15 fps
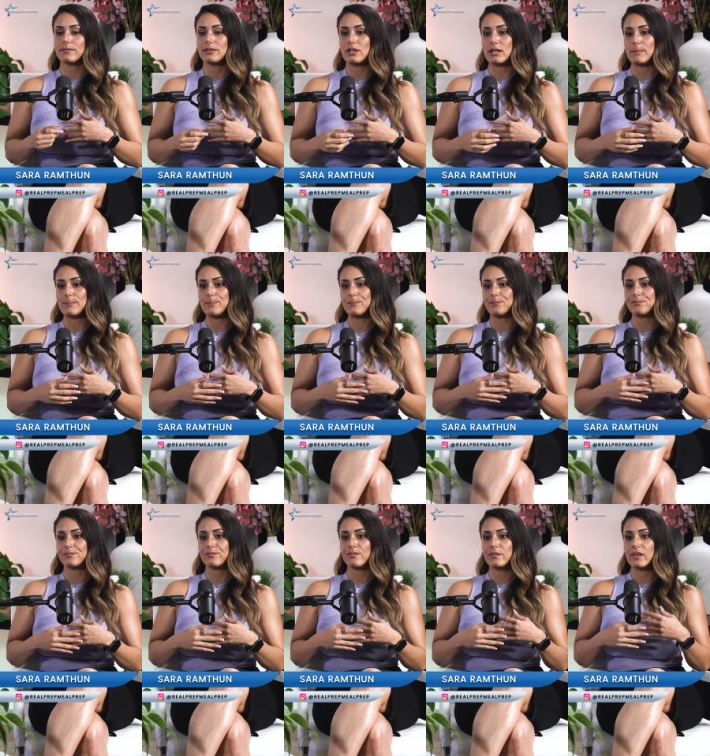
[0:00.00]
from
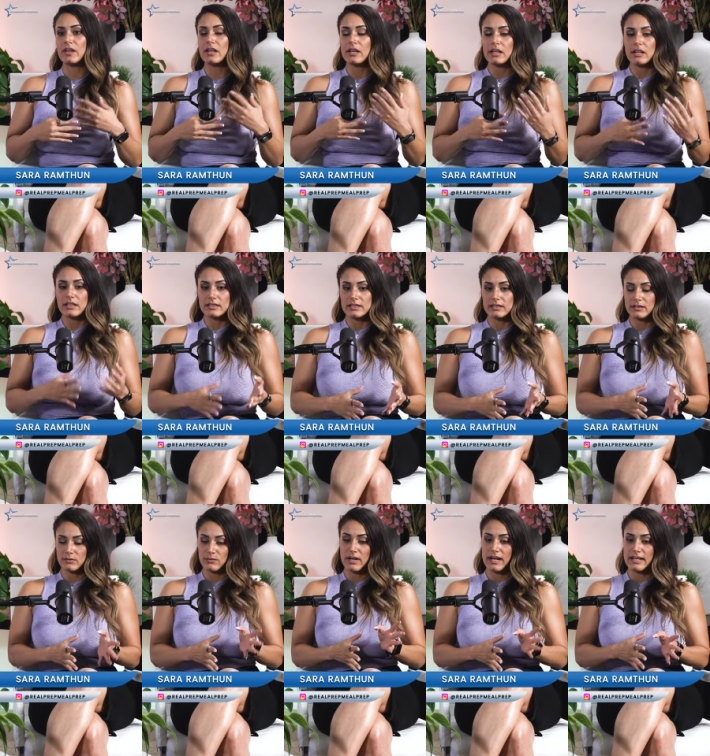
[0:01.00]

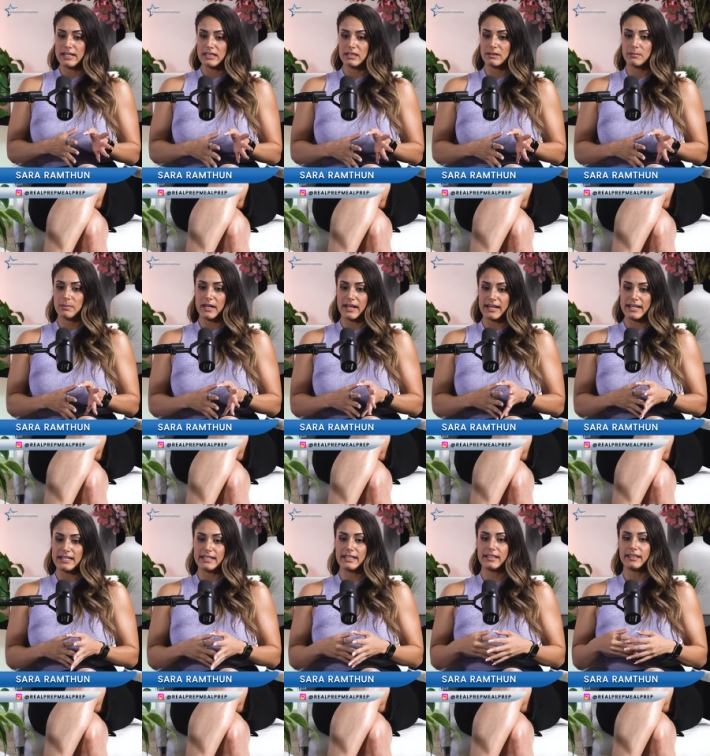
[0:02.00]
riding the
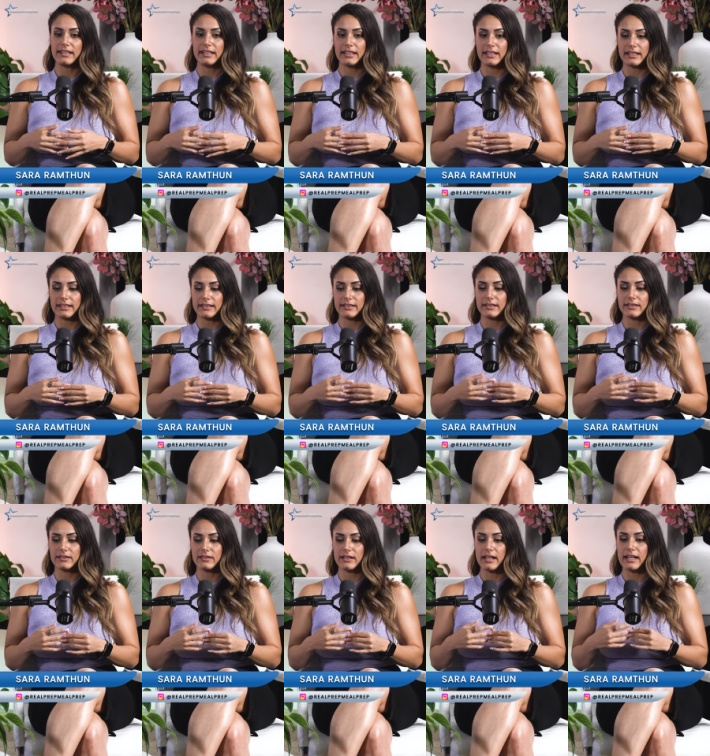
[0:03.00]
bike and
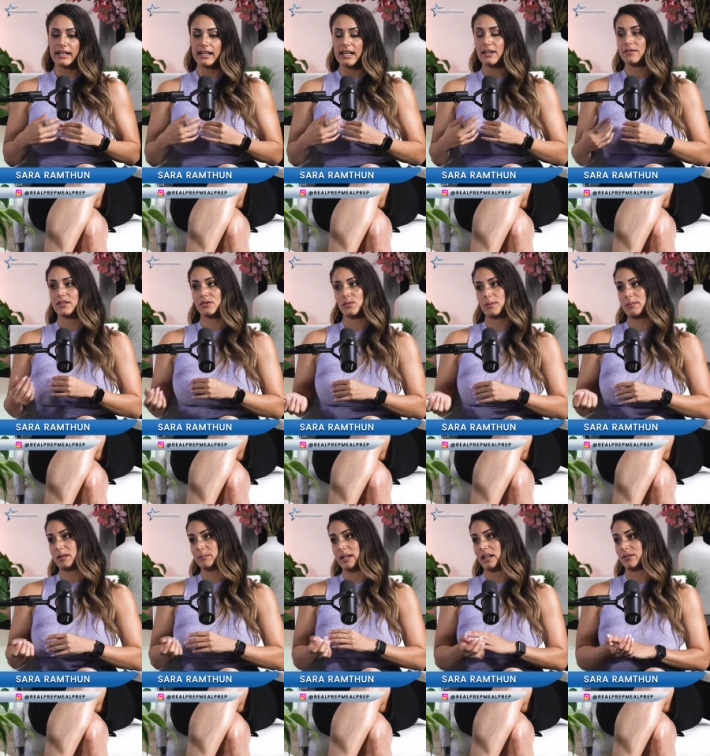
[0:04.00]
I have a
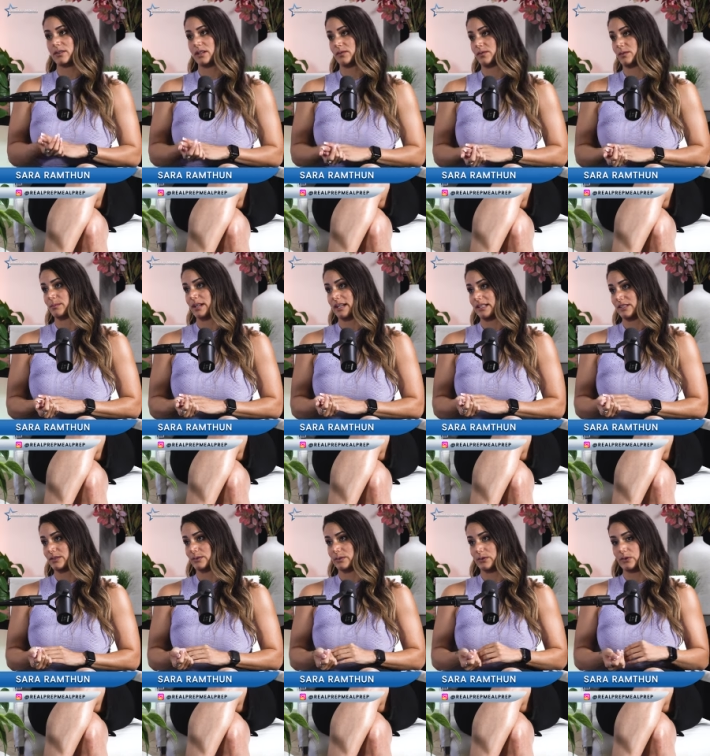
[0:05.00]
swimming background from high
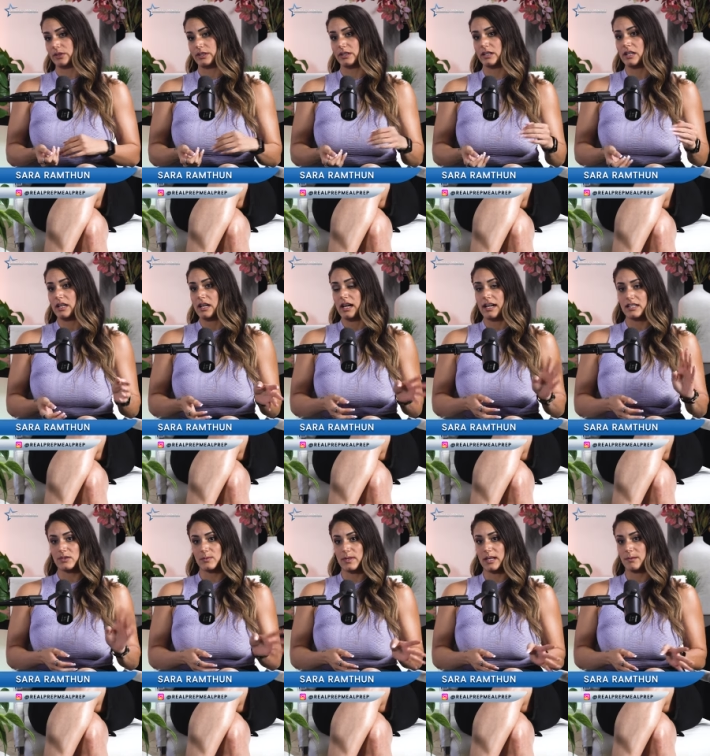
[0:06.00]
school and I
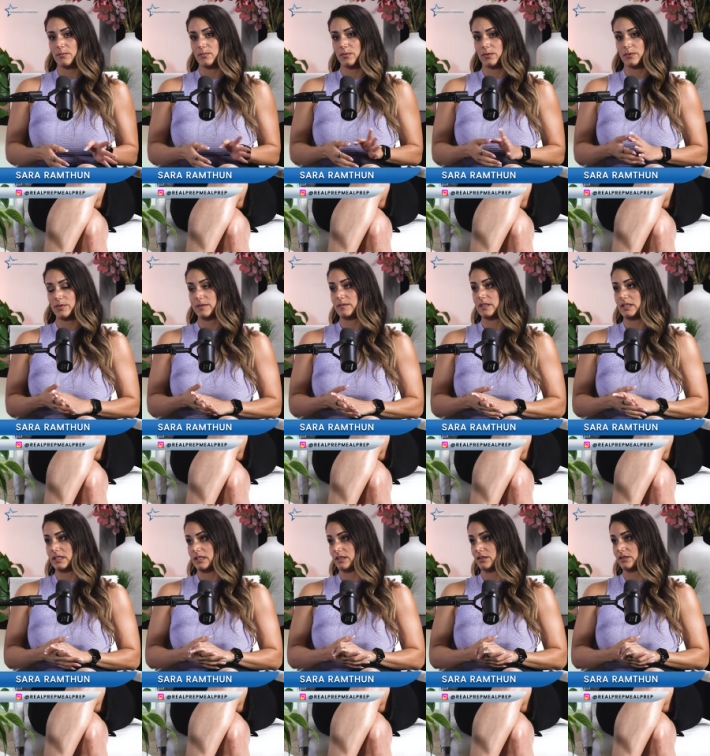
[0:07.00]
swam for
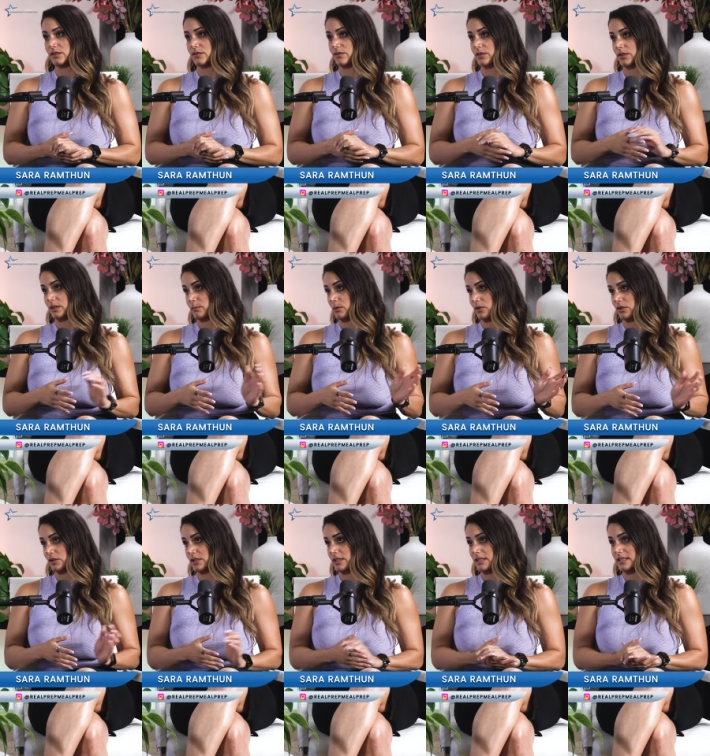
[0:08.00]
15 years for the
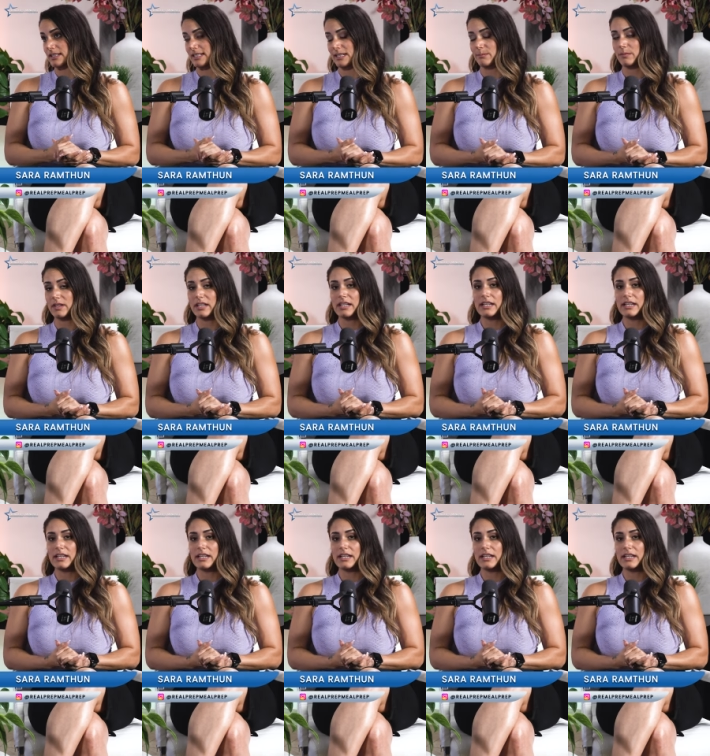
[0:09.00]
Boulder City team.